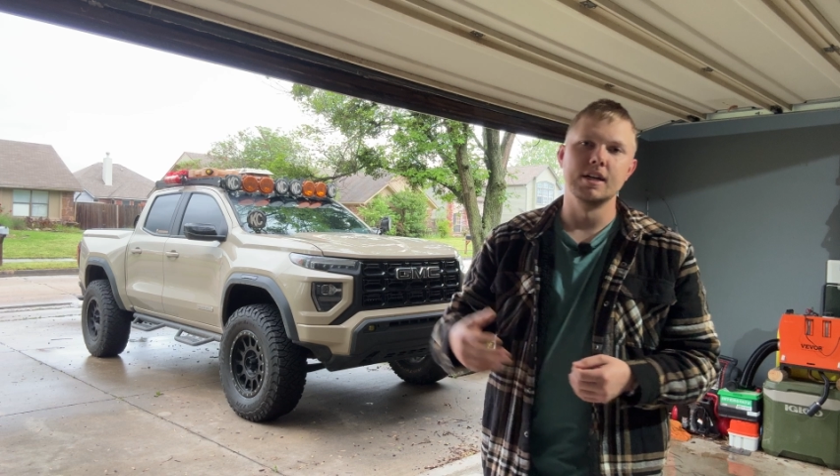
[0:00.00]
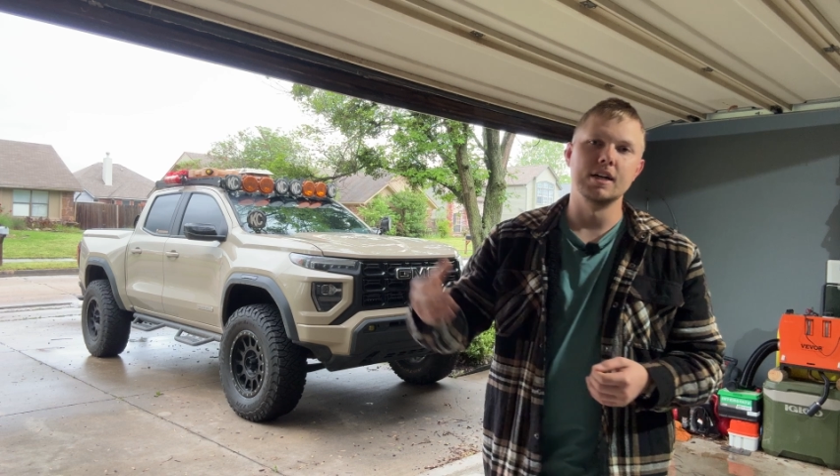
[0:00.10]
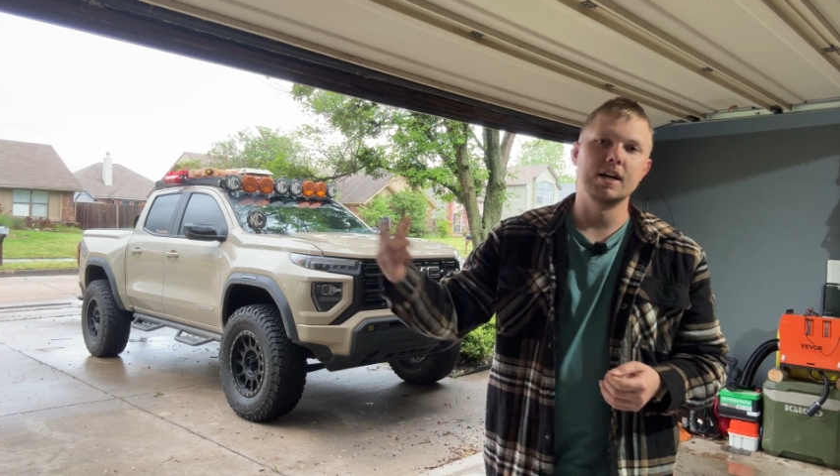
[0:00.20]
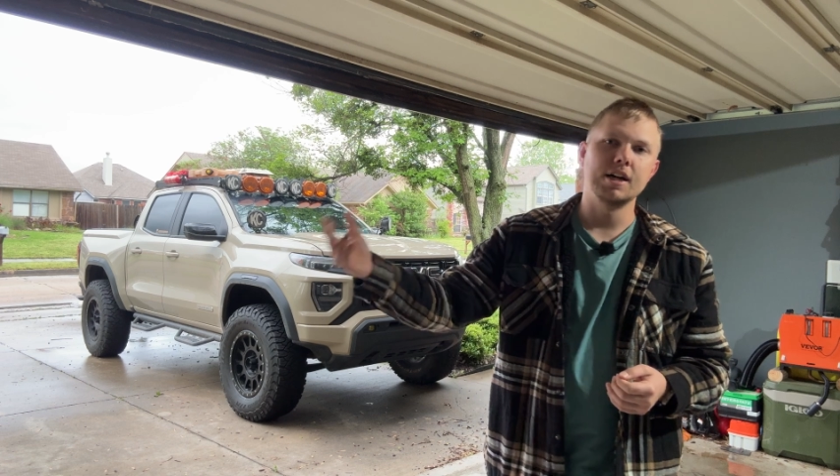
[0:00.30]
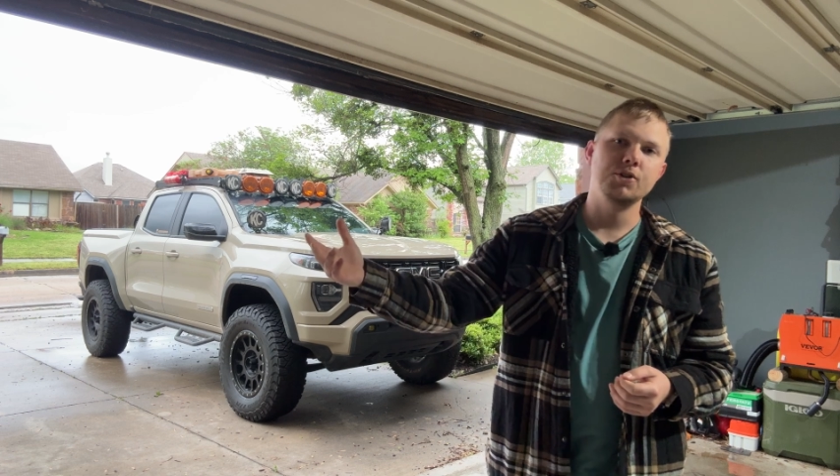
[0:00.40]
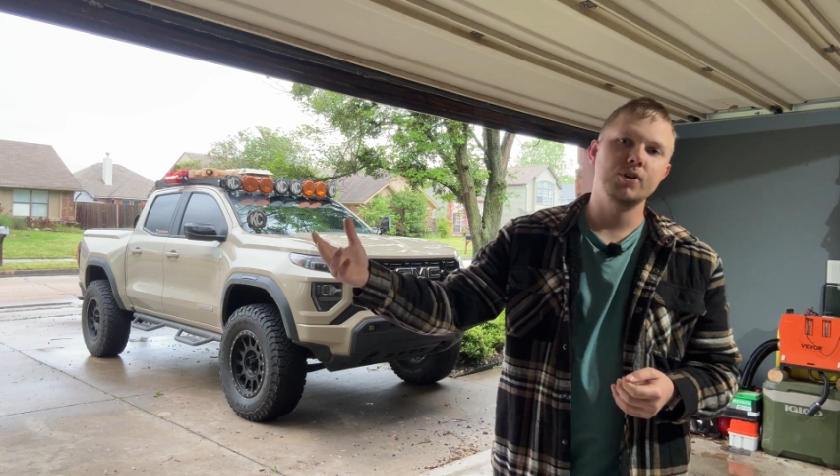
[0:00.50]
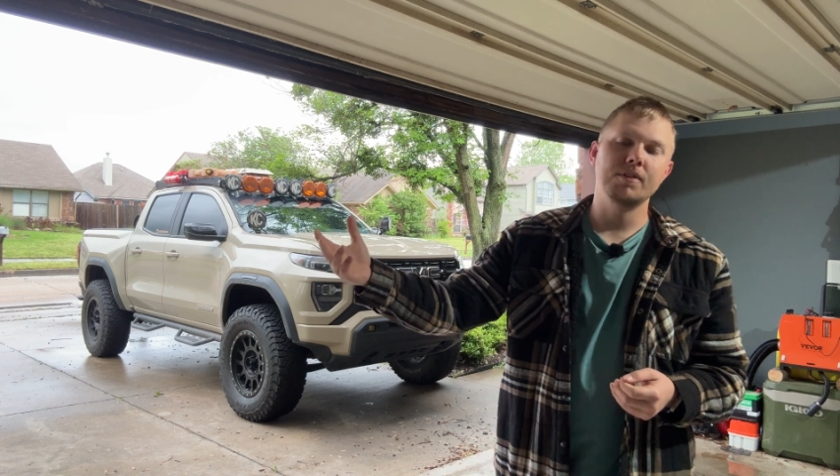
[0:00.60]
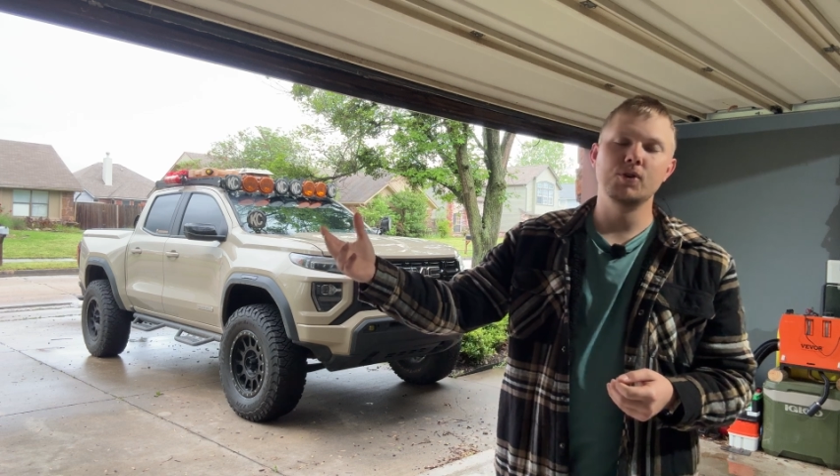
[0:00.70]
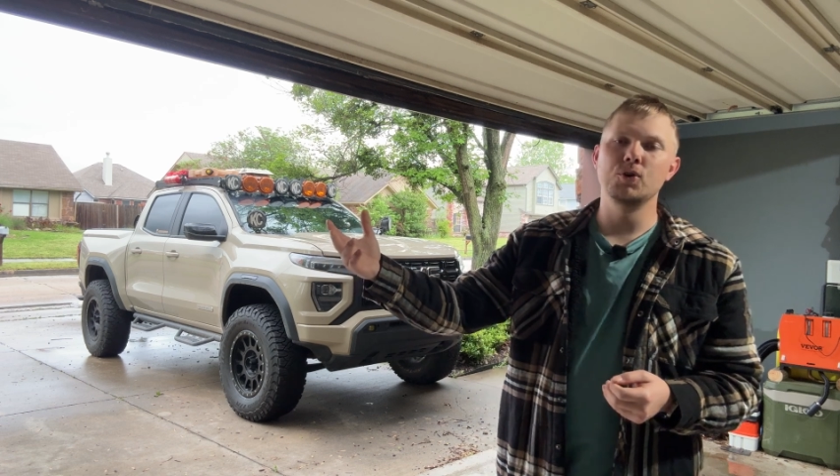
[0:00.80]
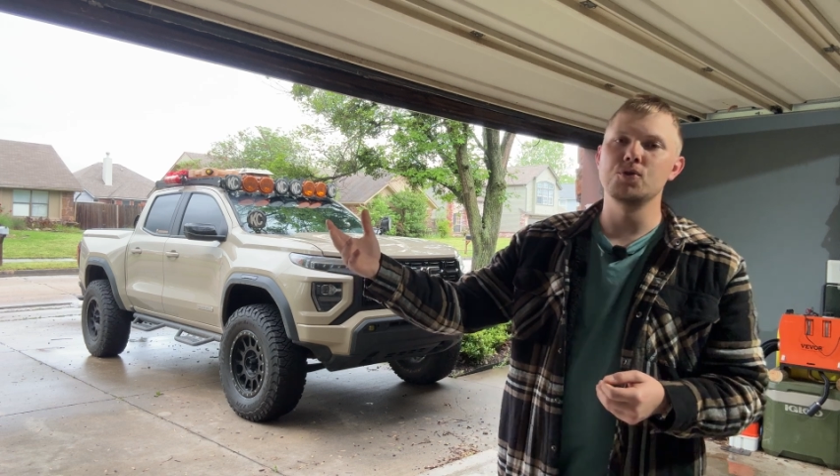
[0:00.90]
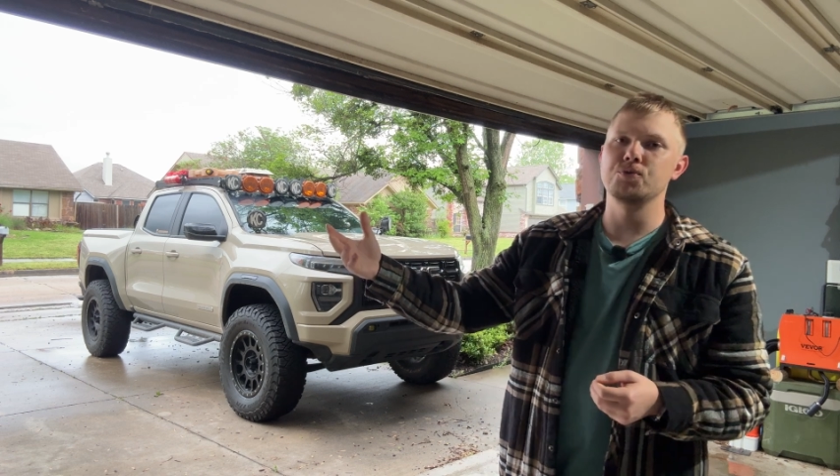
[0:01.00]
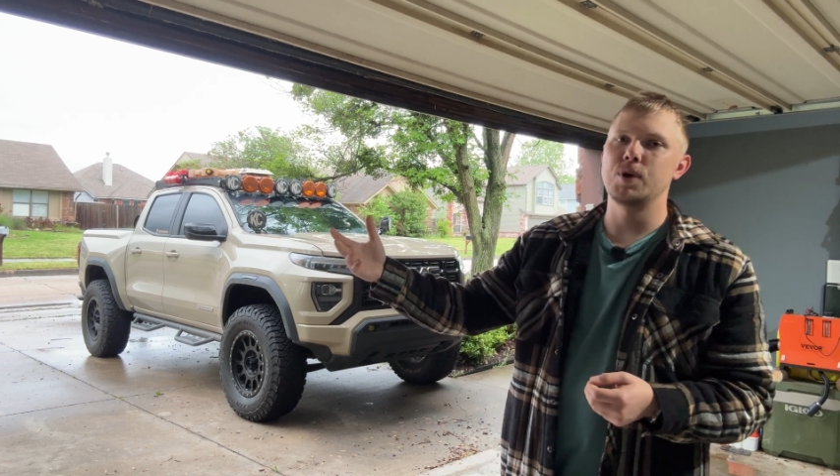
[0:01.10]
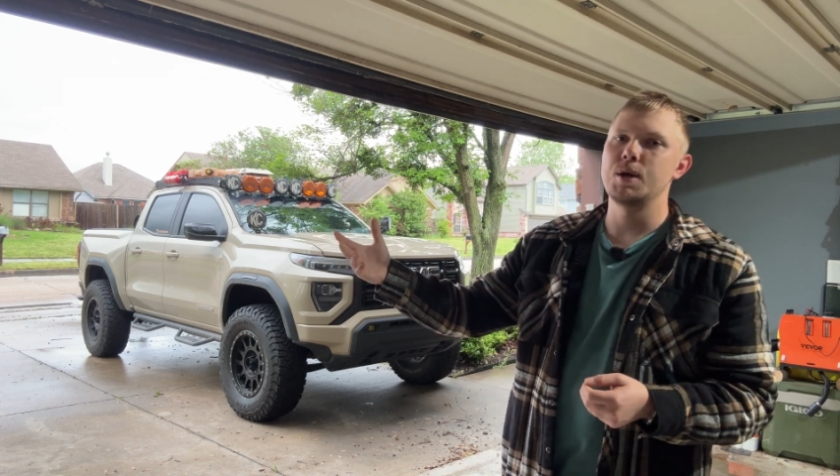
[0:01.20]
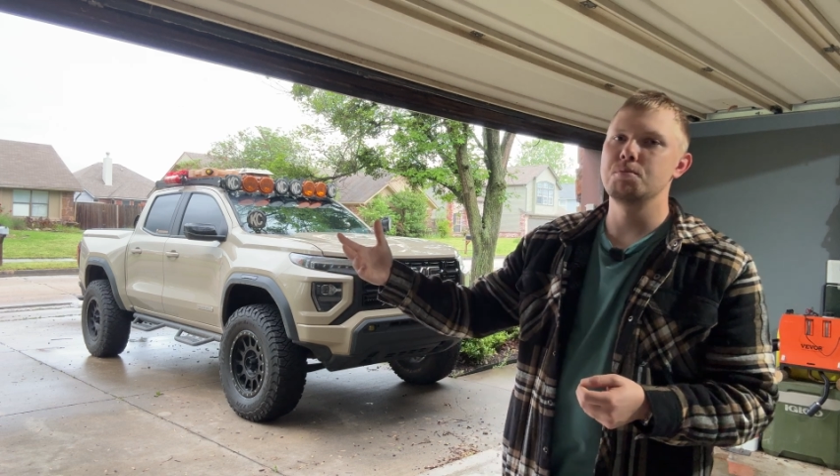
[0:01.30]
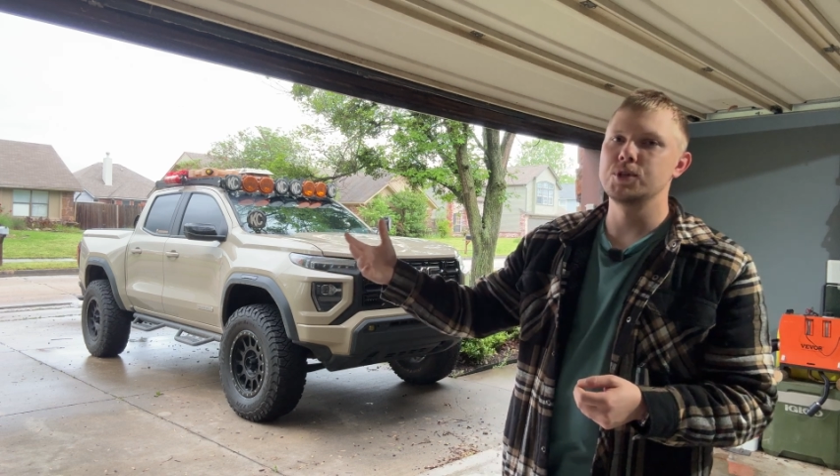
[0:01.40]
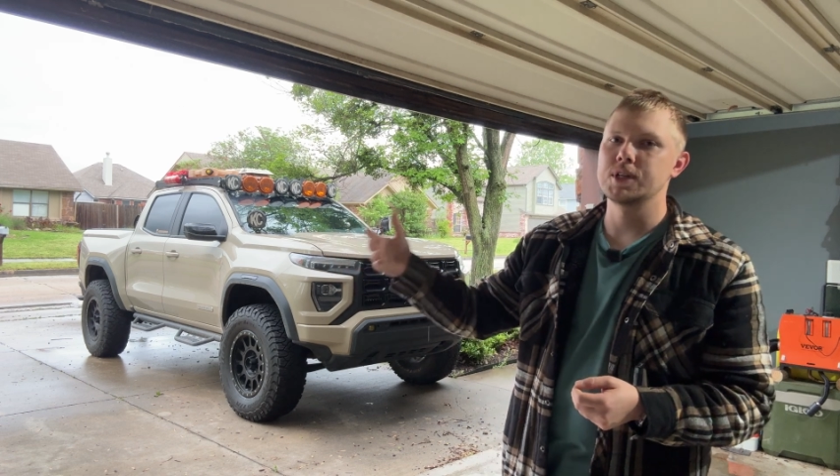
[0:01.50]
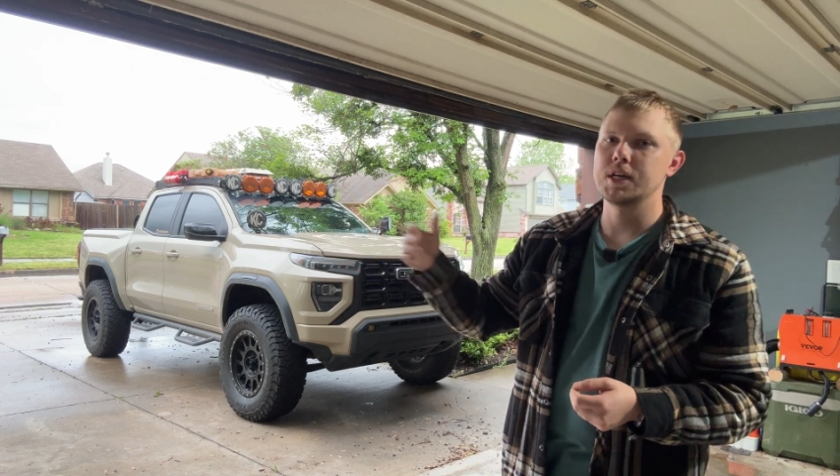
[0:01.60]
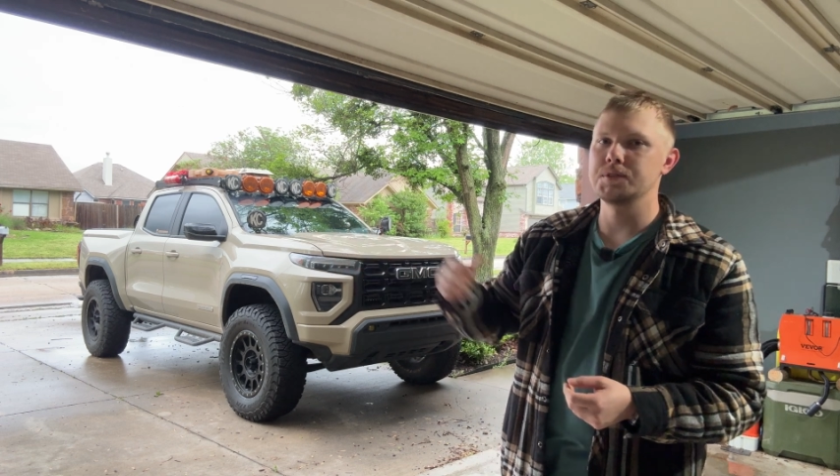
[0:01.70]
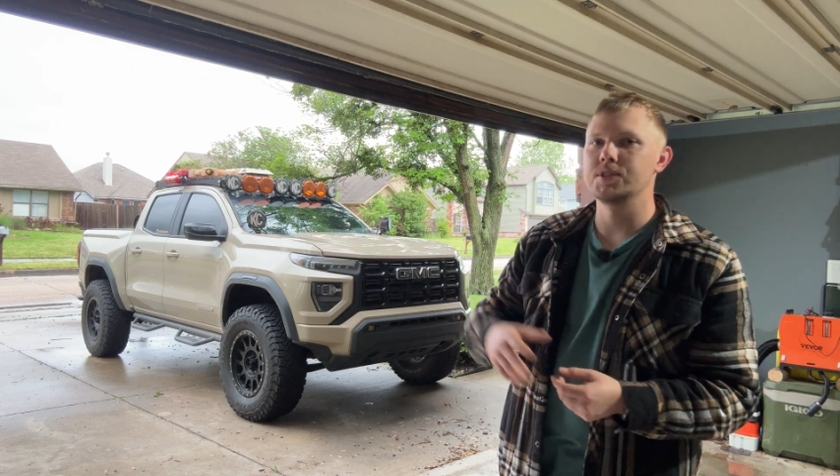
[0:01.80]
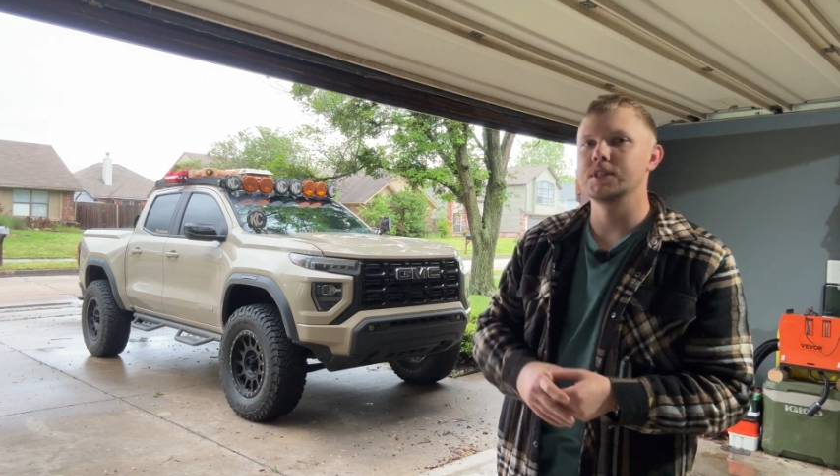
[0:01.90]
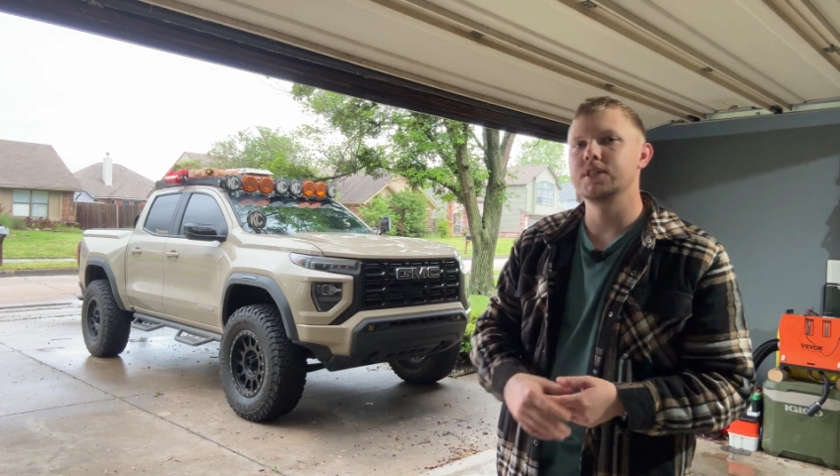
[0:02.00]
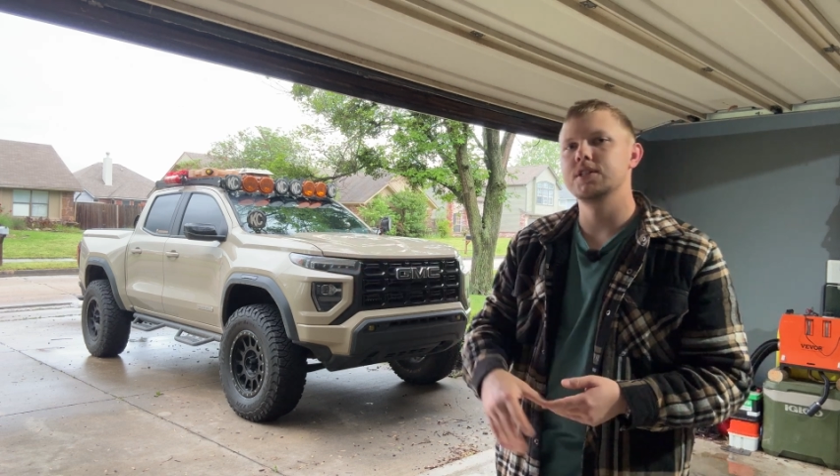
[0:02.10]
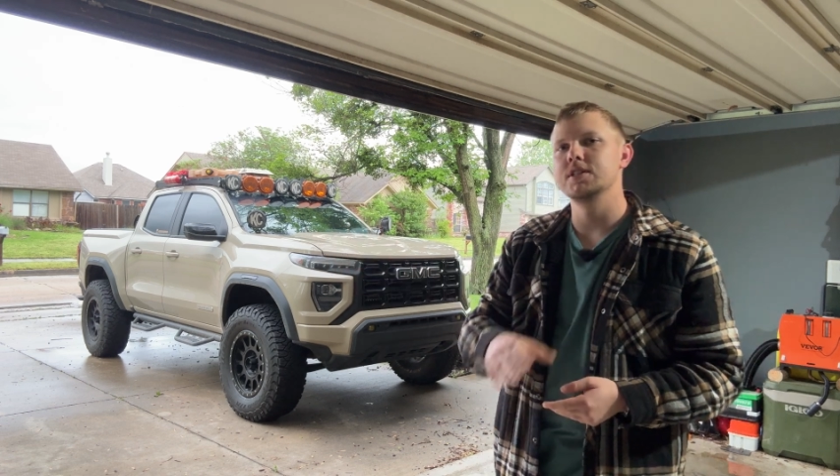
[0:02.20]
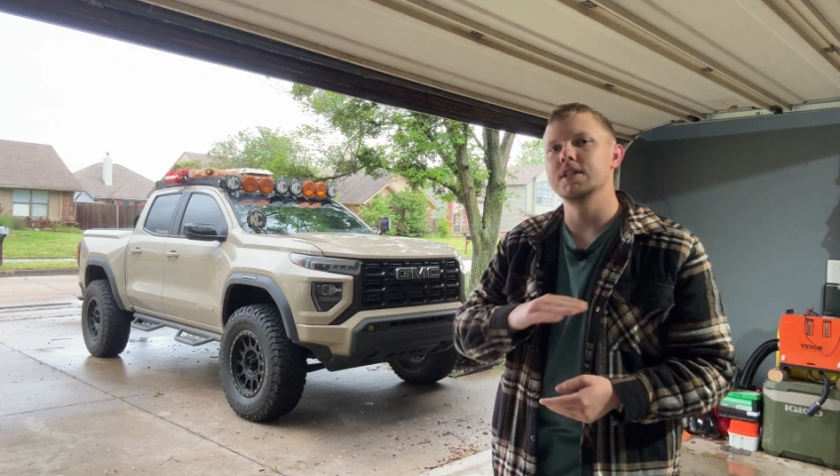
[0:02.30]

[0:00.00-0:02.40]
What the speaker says: I do have the whole frame built out of steel,